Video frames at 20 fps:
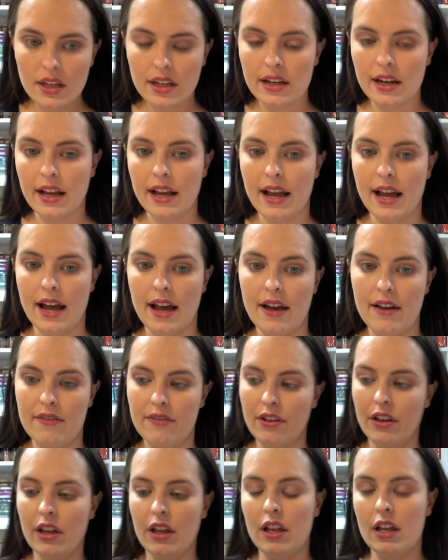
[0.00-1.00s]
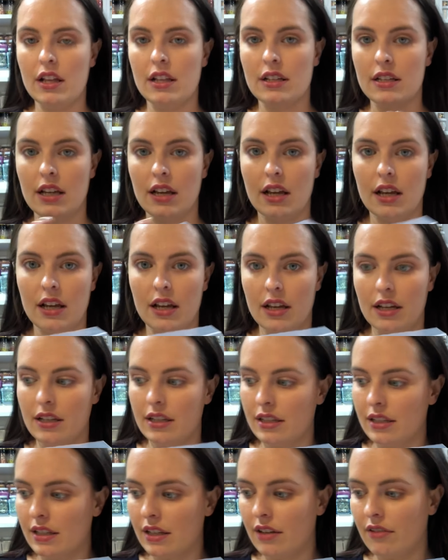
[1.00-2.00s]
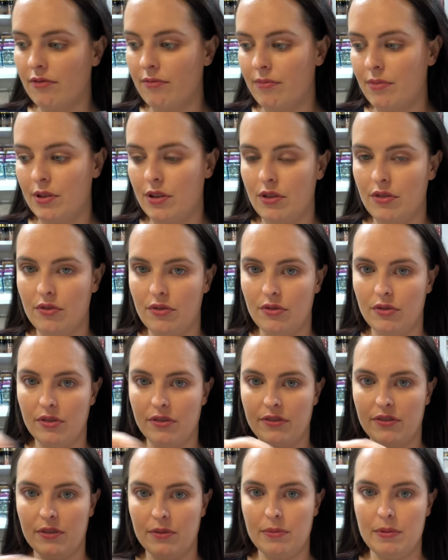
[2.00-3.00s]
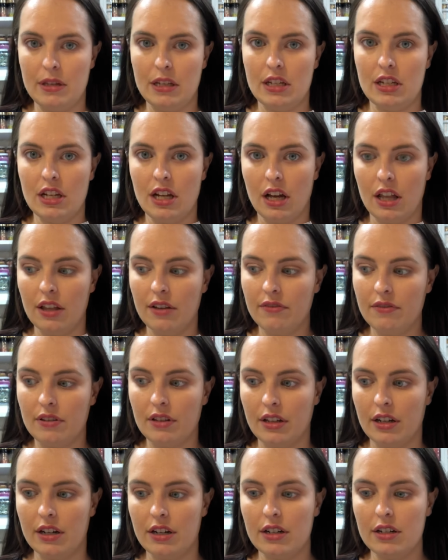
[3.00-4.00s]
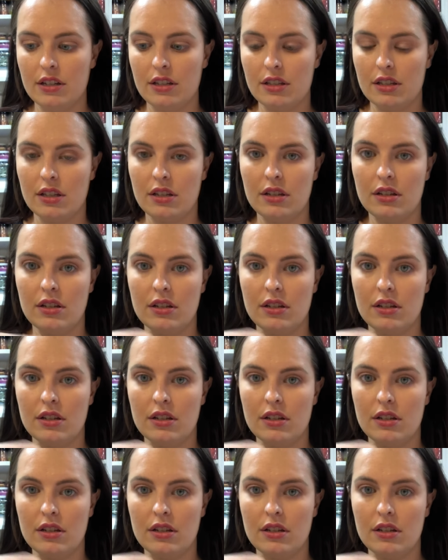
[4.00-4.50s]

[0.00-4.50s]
and I have tons of beautiful peachy olive glitters.